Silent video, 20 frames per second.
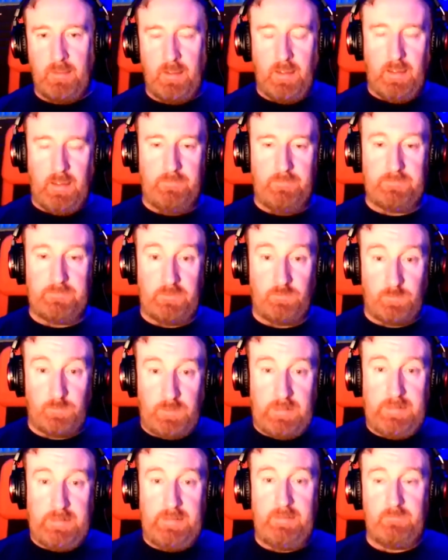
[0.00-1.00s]
So it's
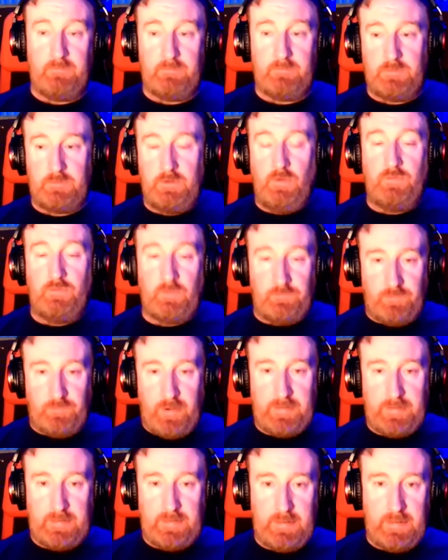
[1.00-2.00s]
really
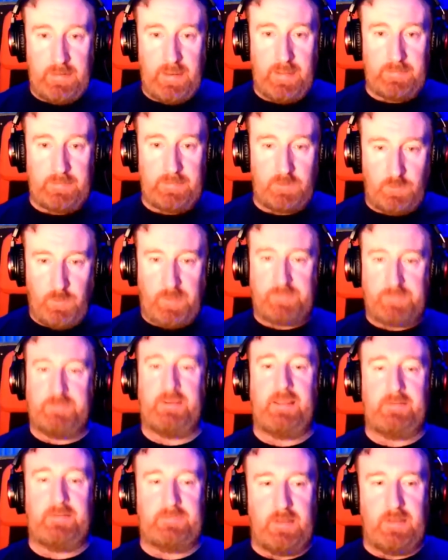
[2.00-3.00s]
user-friendly and quick to
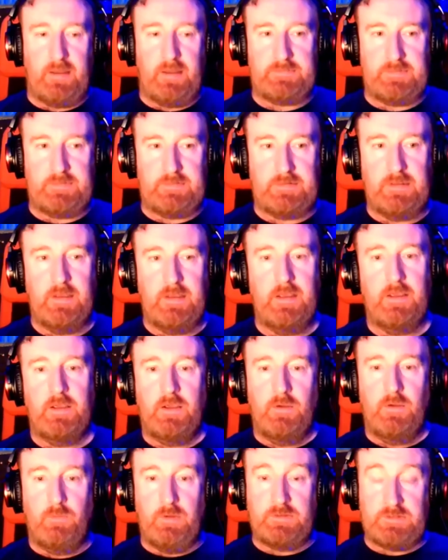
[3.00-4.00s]
get started,
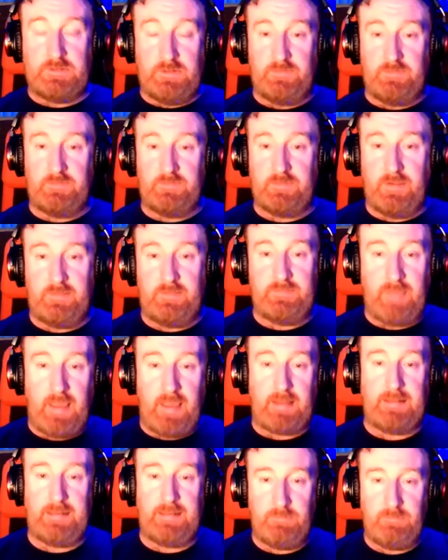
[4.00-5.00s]
which is
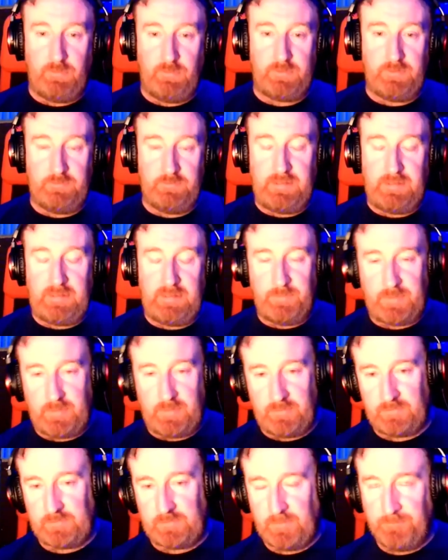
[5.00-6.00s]
exactly what you need
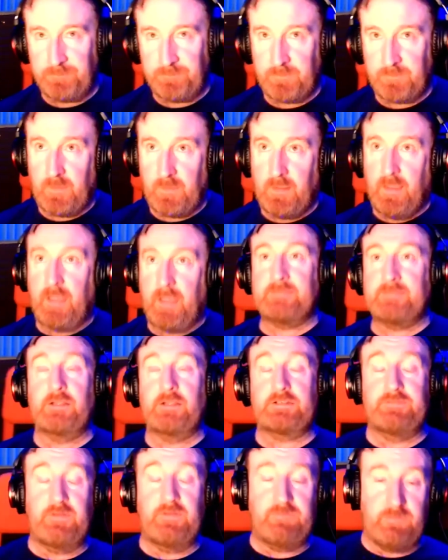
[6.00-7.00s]
because it's a
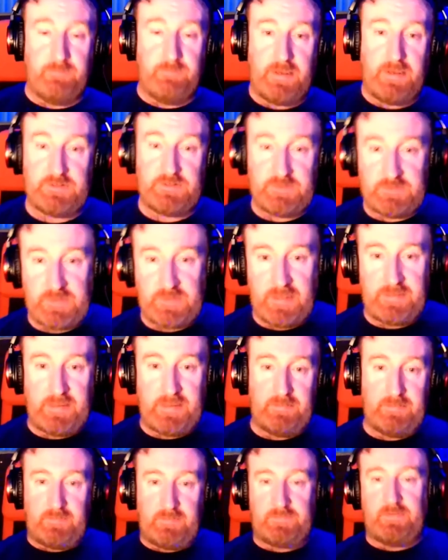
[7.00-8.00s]
lot of information to take
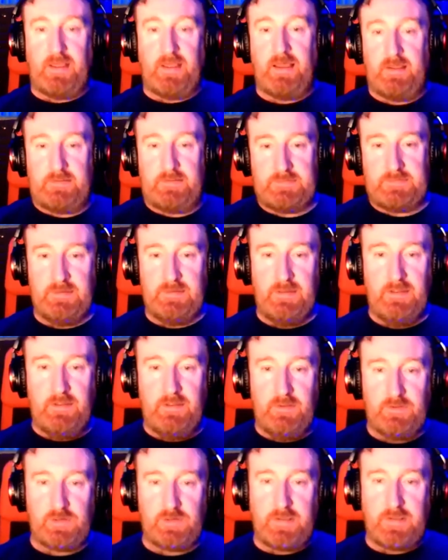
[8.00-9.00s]
in at the start,
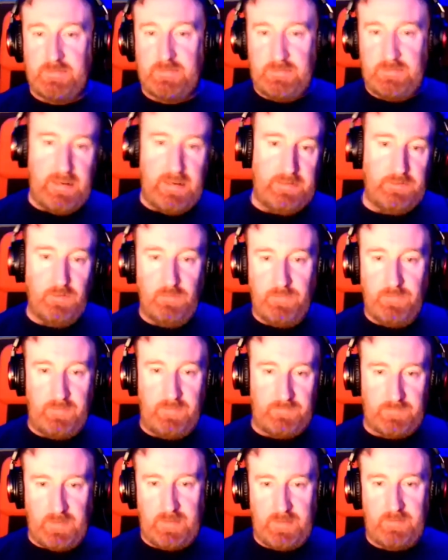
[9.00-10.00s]
trying to learn all
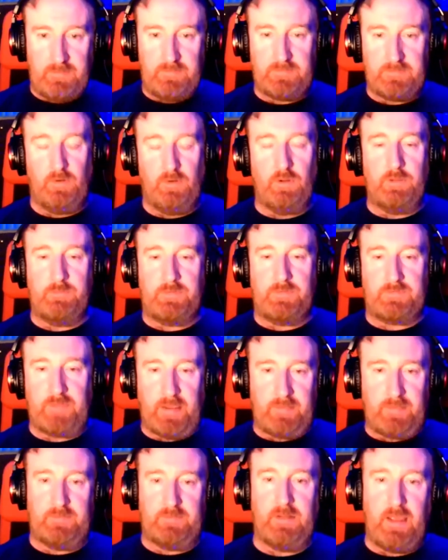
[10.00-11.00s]
these things and all the
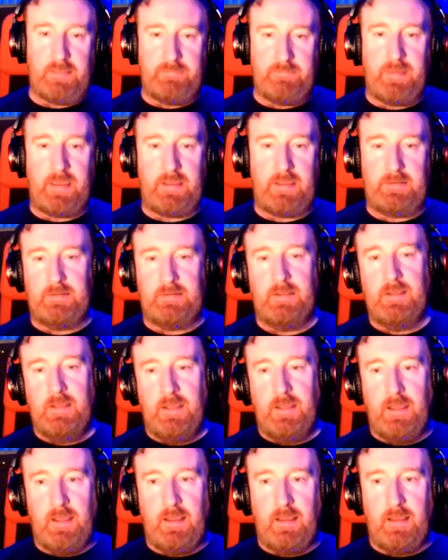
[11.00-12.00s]
mistakes that I made.
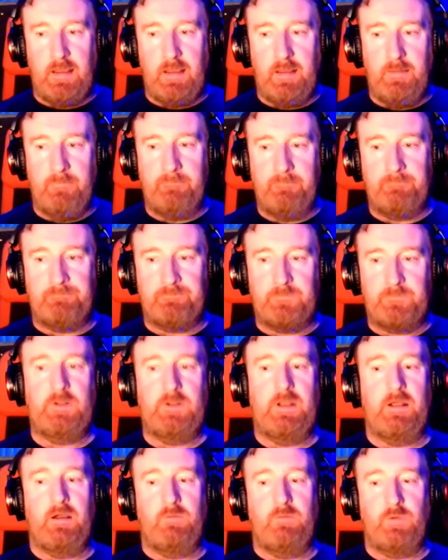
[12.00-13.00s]
You
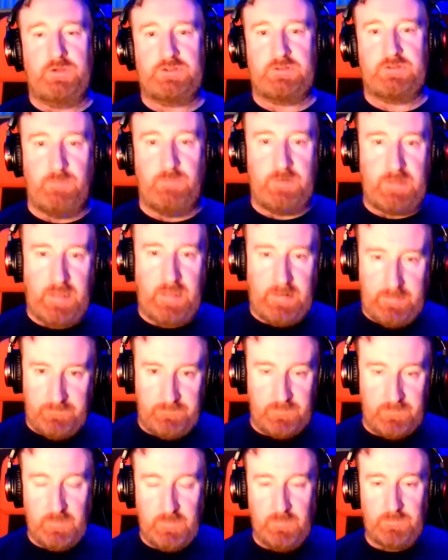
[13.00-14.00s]
know, I wish somebody had
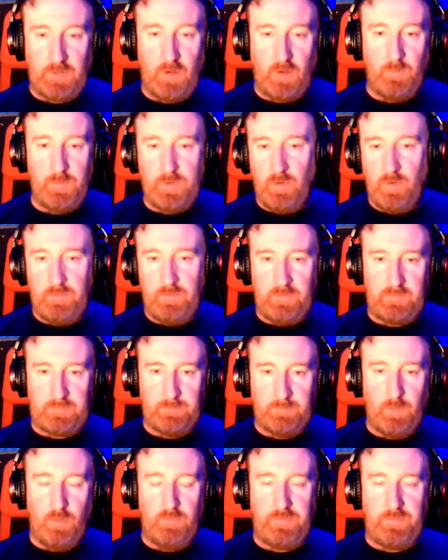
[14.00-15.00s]
told me all these
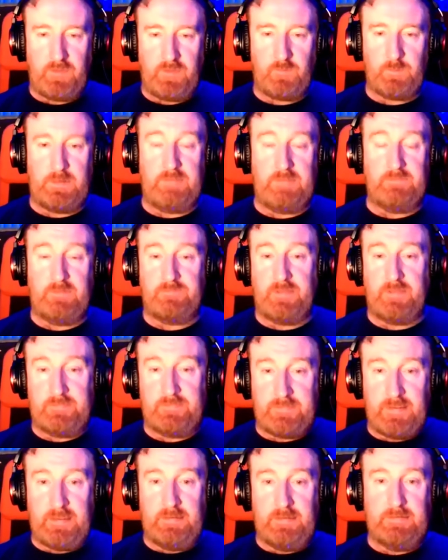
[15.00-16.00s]
small things, but even if they
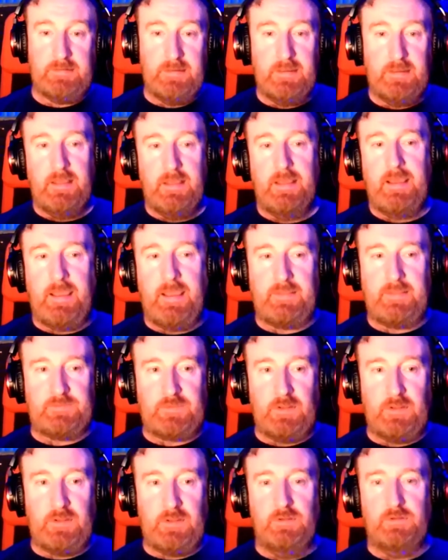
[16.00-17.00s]
did, it's
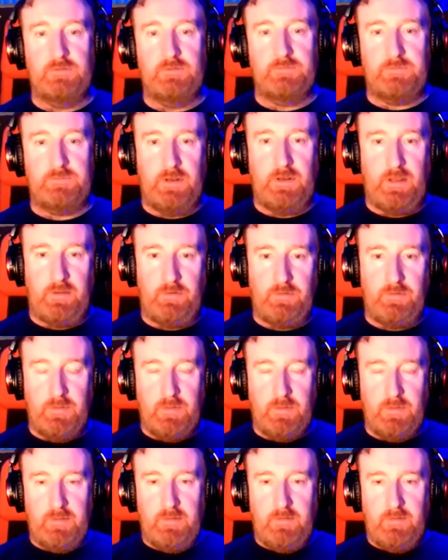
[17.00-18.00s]
still, you know,
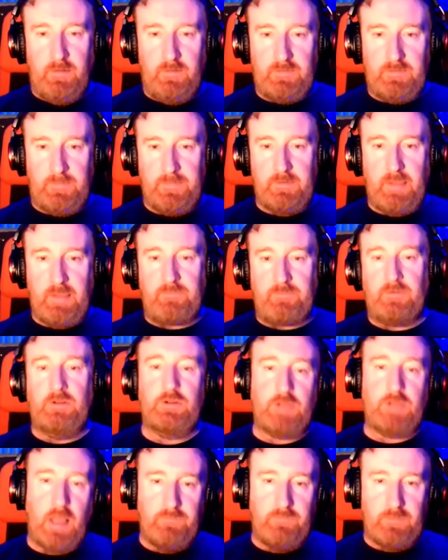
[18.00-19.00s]
something you have to
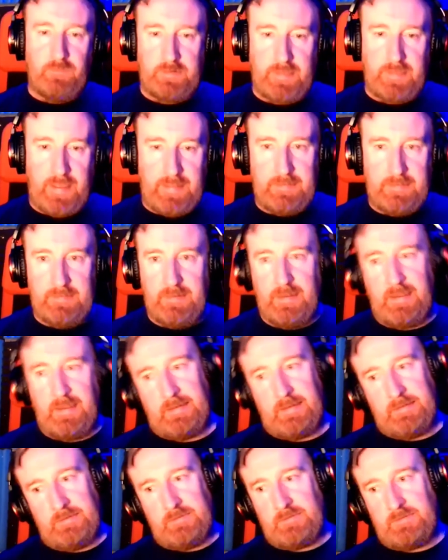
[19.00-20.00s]
look over again.
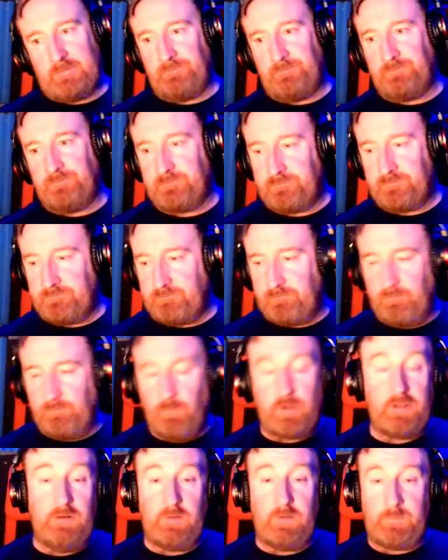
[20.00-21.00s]
And
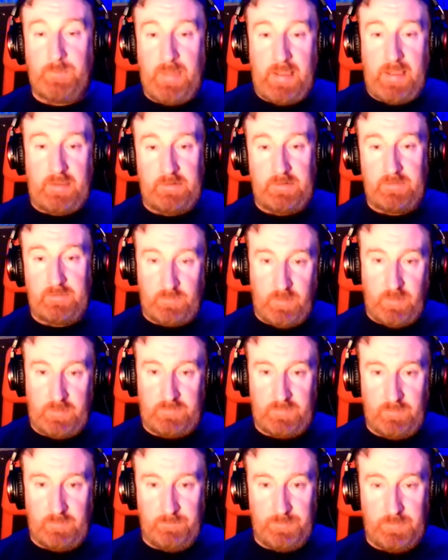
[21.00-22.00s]
when you look back on it, it's
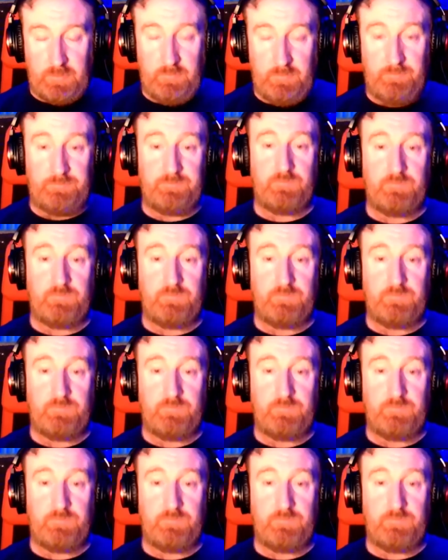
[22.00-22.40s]
quite simple.